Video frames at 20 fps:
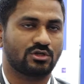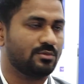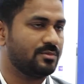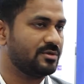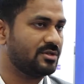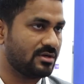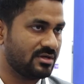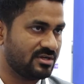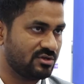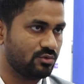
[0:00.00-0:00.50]
to
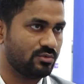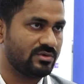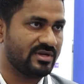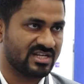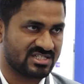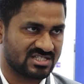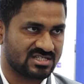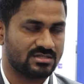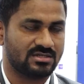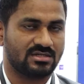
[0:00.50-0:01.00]
be the new
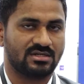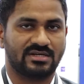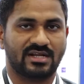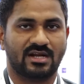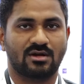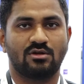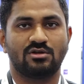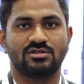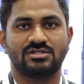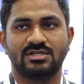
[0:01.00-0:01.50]
next
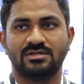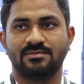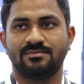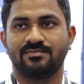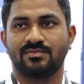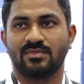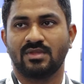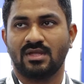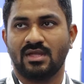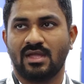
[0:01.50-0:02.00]
technology.
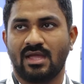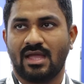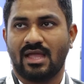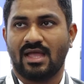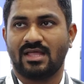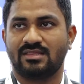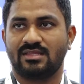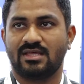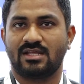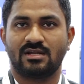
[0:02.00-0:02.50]

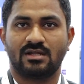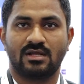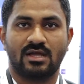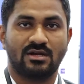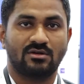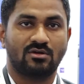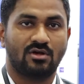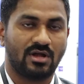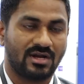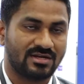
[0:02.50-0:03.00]
And then,
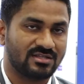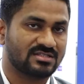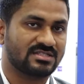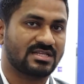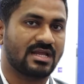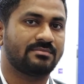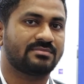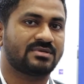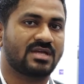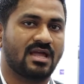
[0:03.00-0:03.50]
and at the
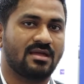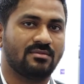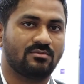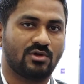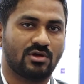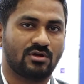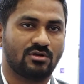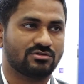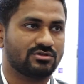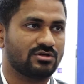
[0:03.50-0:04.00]
same time,
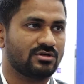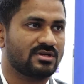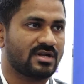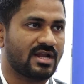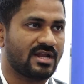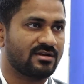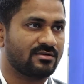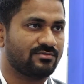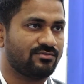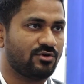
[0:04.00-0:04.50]
we are also
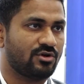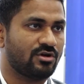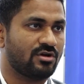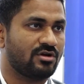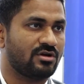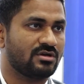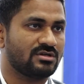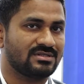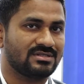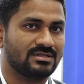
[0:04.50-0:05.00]
trying
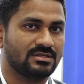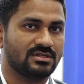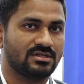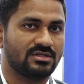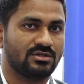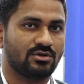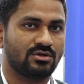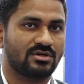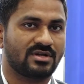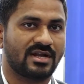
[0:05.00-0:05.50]
for
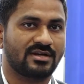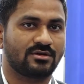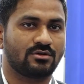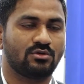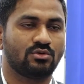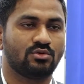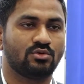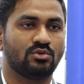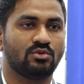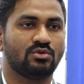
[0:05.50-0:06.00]
trying to
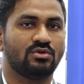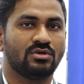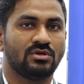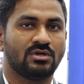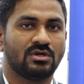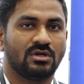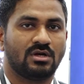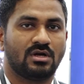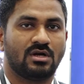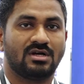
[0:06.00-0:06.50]
do
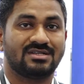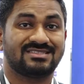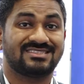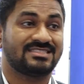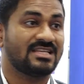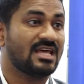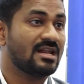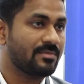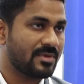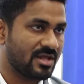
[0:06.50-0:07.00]

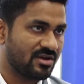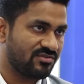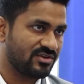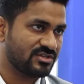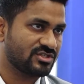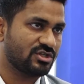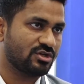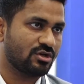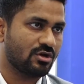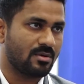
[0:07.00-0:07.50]
cell
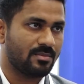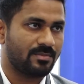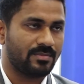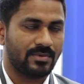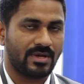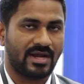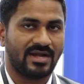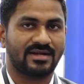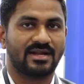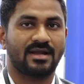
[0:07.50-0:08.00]
manufacturing of
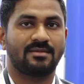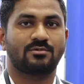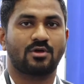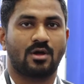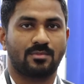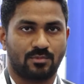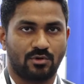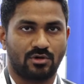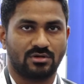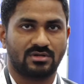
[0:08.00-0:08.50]
N-type
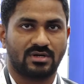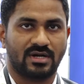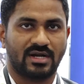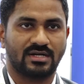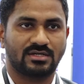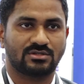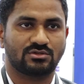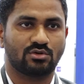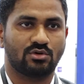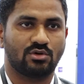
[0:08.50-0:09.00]
TOPCon,
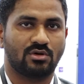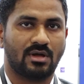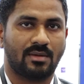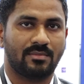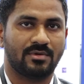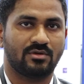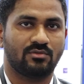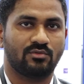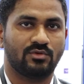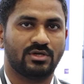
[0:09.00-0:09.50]
right? So
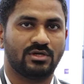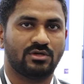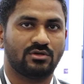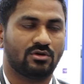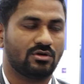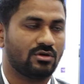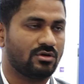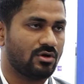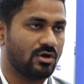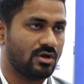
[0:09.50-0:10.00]

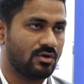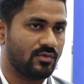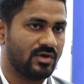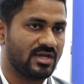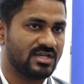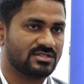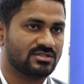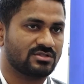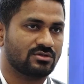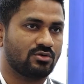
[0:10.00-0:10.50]
we
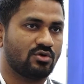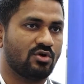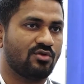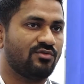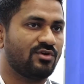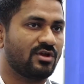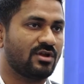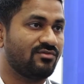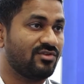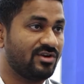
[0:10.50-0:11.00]
always go
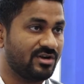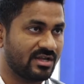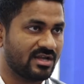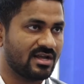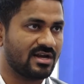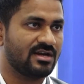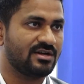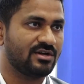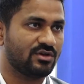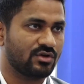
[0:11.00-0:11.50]
for a
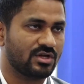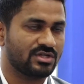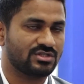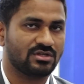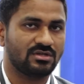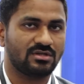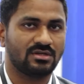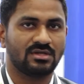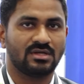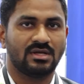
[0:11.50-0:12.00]
vertical
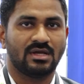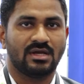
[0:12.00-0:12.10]
integration.